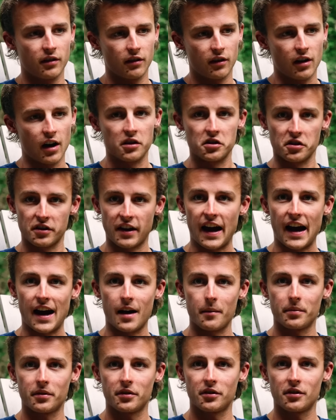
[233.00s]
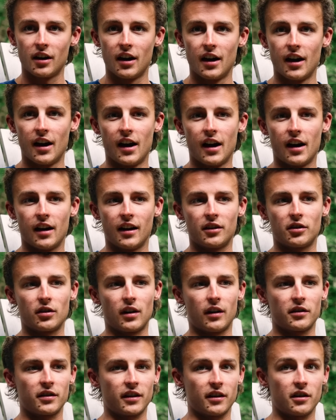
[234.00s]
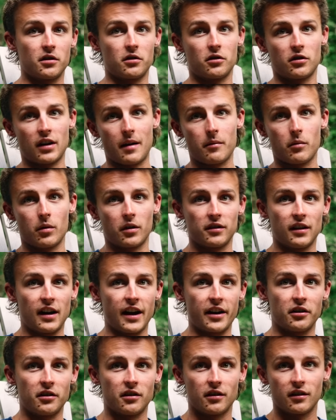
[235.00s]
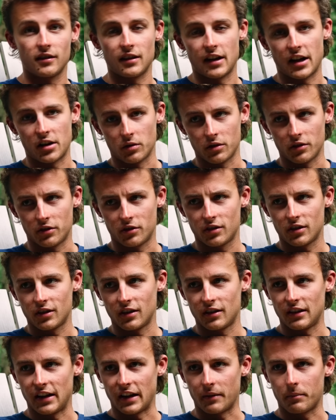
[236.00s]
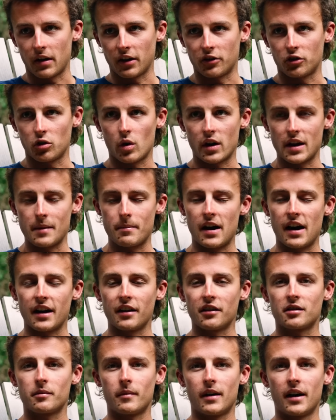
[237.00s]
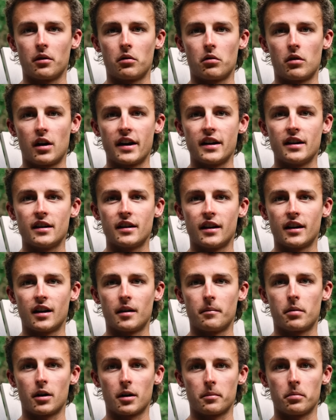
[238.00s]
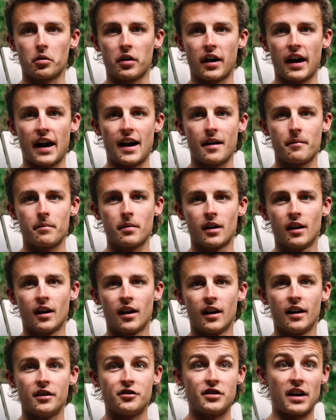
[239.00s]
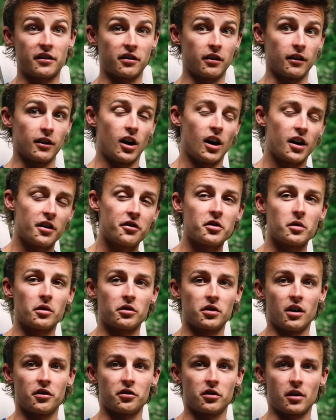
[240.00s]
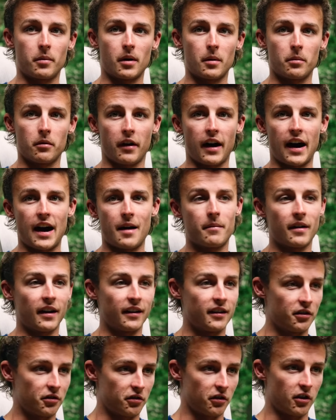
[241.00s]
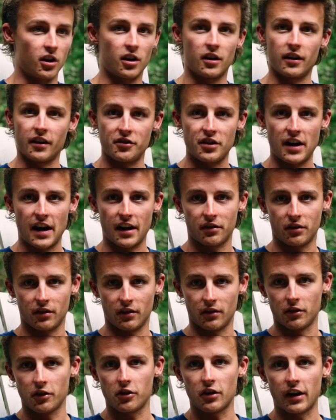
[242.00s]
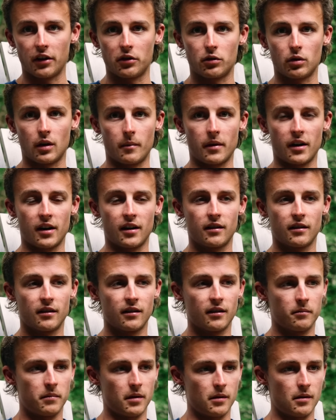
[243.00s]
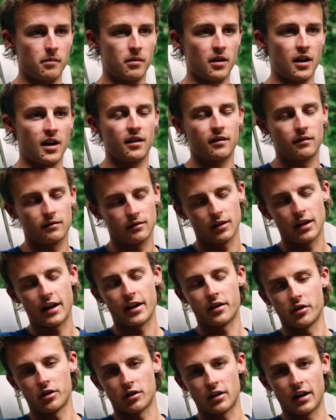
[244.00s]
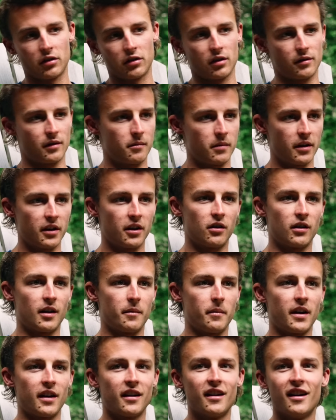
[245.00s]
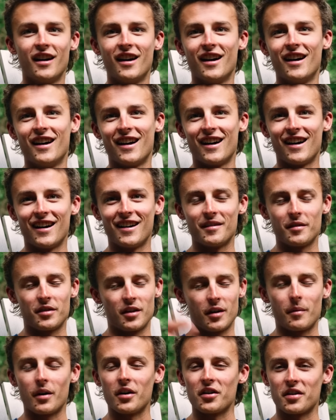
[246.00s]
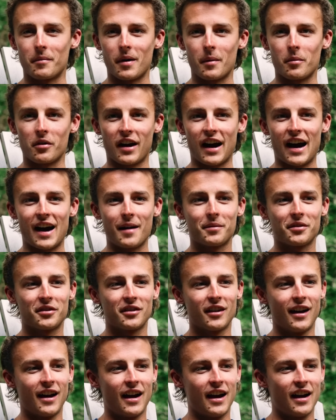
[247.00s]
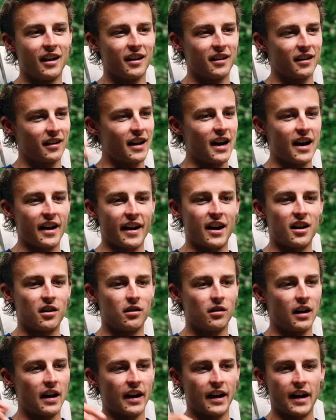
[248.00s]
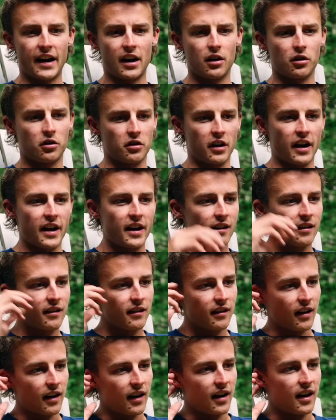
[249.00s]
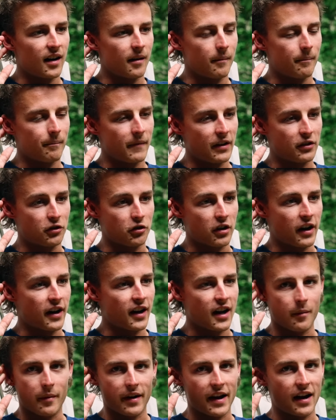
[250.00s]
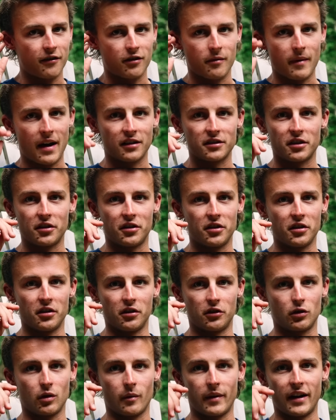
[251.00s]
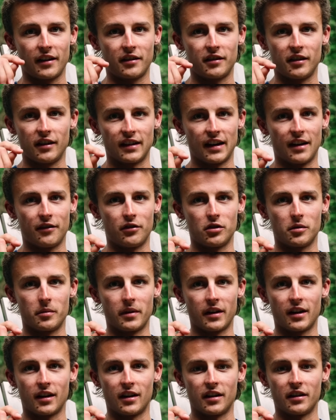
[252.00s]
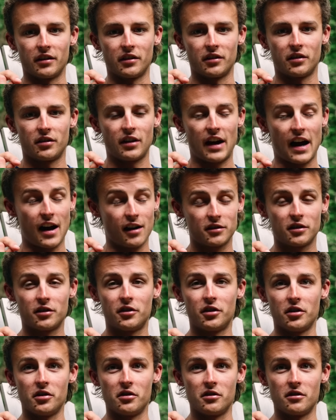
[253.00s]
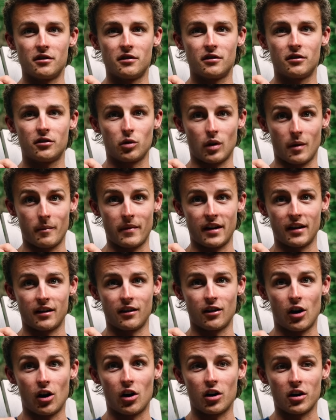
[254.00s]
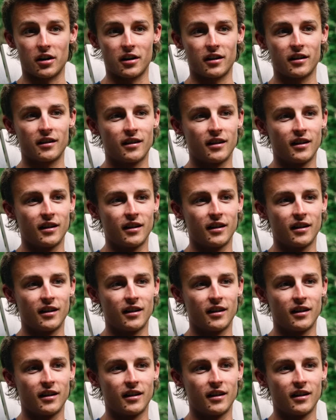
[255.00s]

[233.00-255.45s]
colored caps. And so I was like, oh crap, where's Lionel? Lionel was like probably 20 bodies to my right in a purple cap. Jackson Laundrie was also in a purple cap, but I disregarded Jackson, great swimmer, blah, blah, blah. Lionel, you're a swimmer, but you know what I mean. They're both in purple caps. I got out great. It's great coming down from altitude swimming at sea level because altitude swimming hard